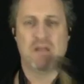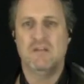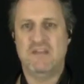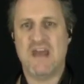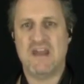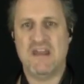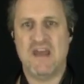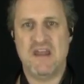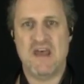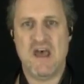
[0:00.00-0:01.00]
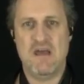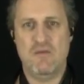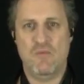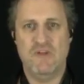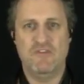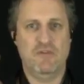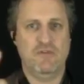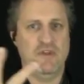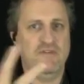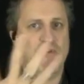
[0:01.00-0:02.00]
Da da da da. 1, 2,
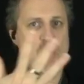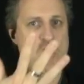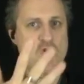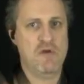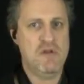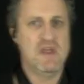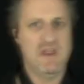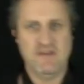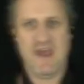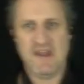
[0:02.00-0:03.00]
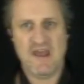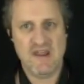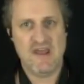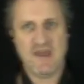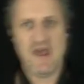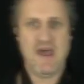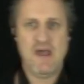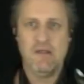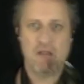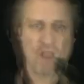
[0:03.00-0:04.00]
3, 4. Da da da
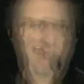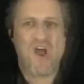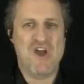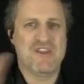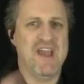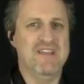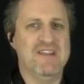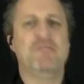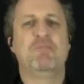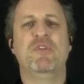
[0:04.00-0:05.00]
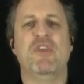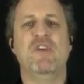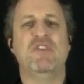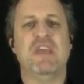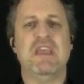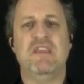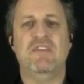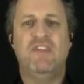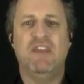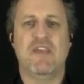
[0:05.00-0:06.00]
da. Okay, let's put those E's
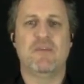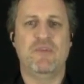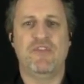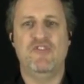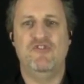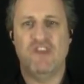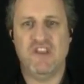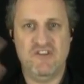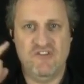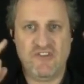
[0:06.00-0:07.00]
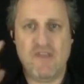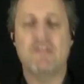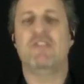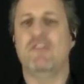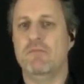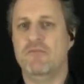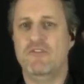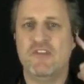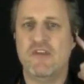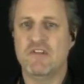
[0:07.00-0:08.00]
together with the G. Just have a listen.
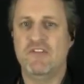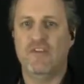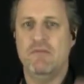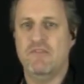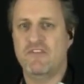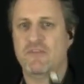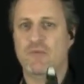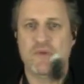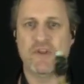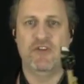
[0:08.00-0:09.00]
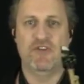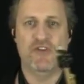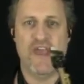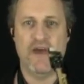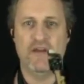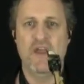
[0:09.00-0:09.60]
Just have a listen. This is what we're going to do now.